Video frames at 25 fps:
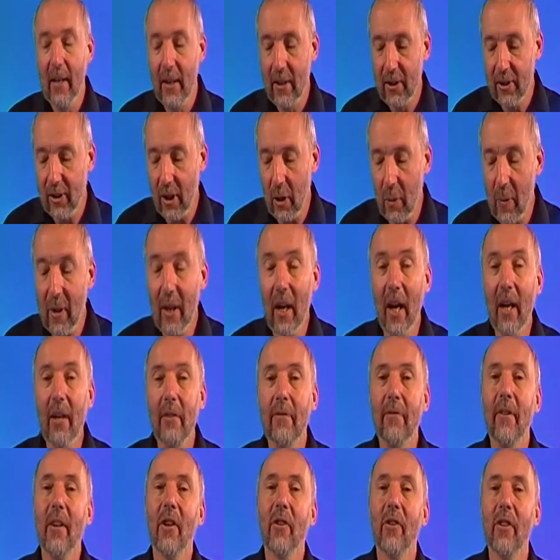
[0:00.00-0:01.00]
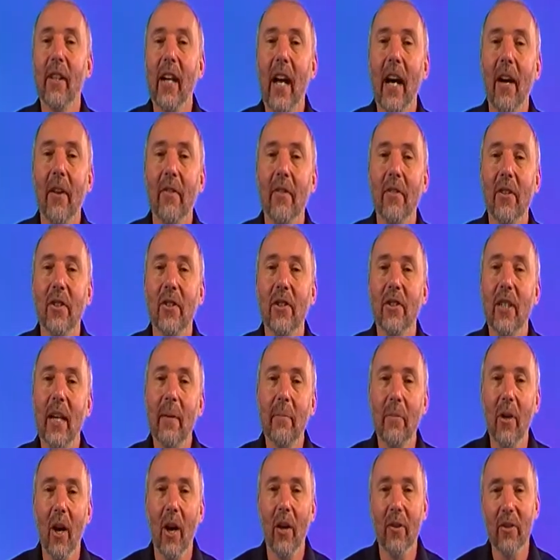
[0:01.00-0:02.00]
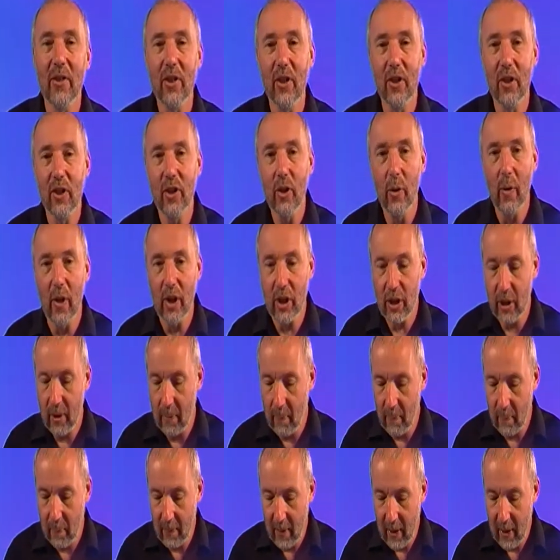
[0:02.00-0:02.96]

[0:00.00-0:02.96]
So we're kind of figuring out that Shamgar isn't Jewish.